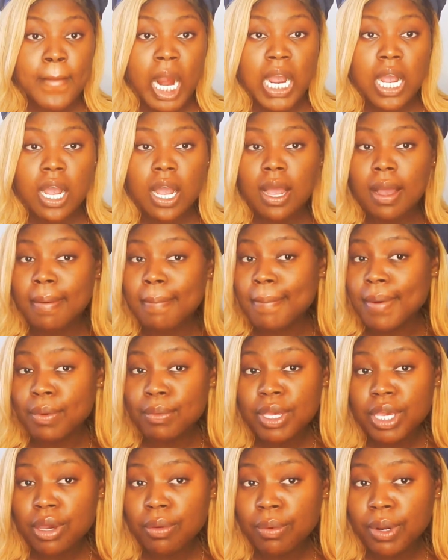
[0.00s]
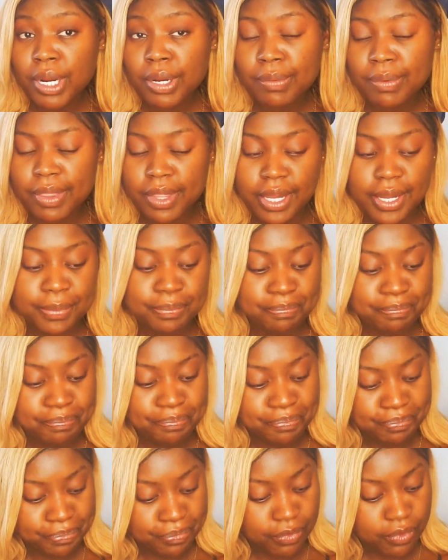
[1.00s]
but we can work with that.
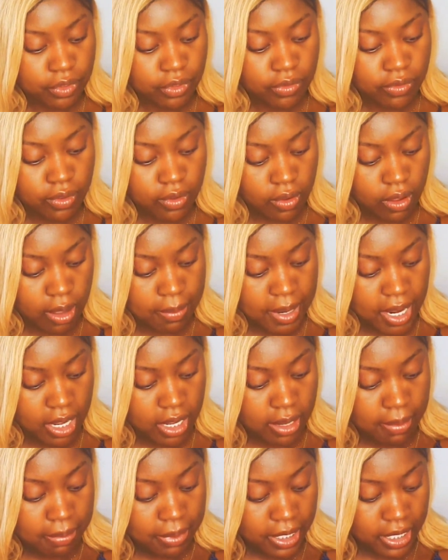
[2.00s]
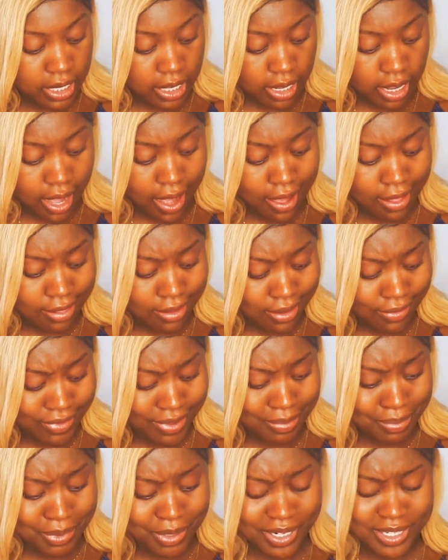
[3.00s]
So I'm not complaining. I
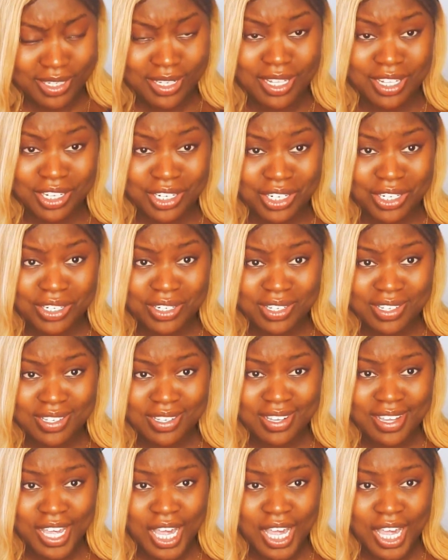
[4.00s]
love the pressed glitters.